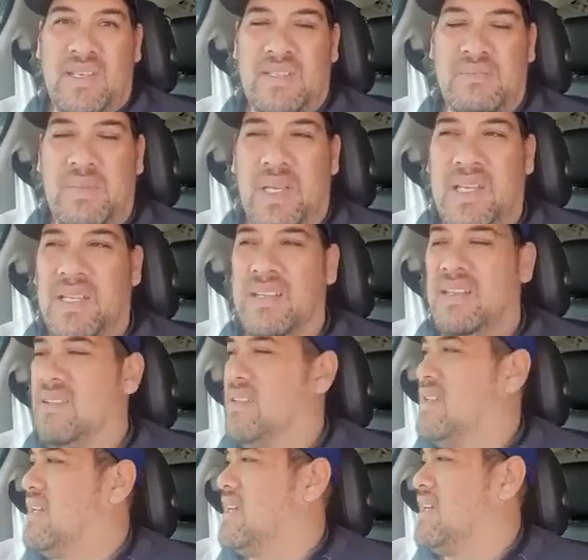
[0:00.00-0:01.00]
has
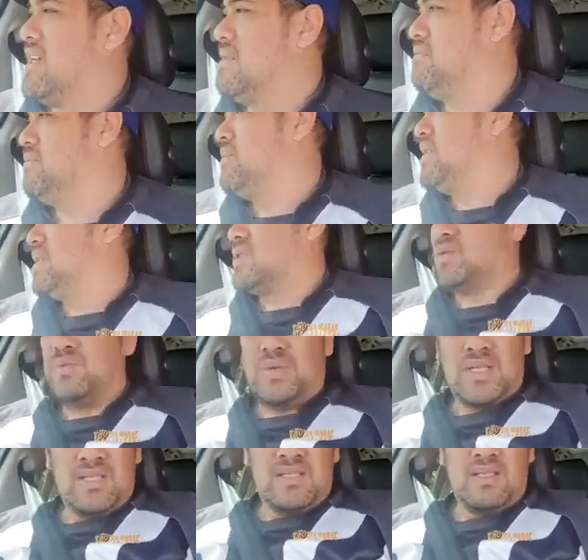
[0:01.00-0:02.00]
been um, a
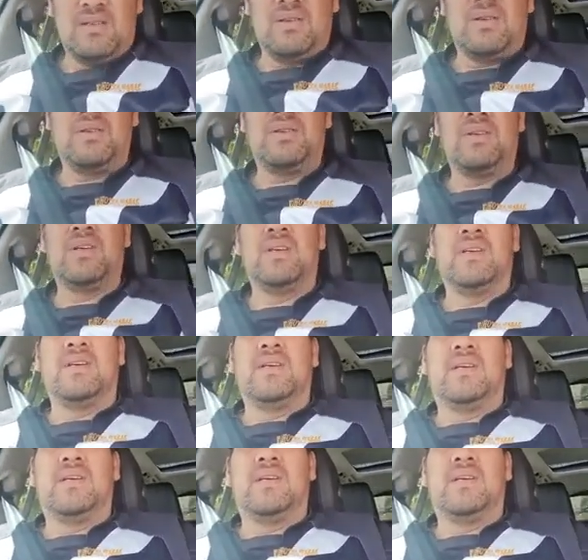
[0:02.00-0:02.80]
good one to learn.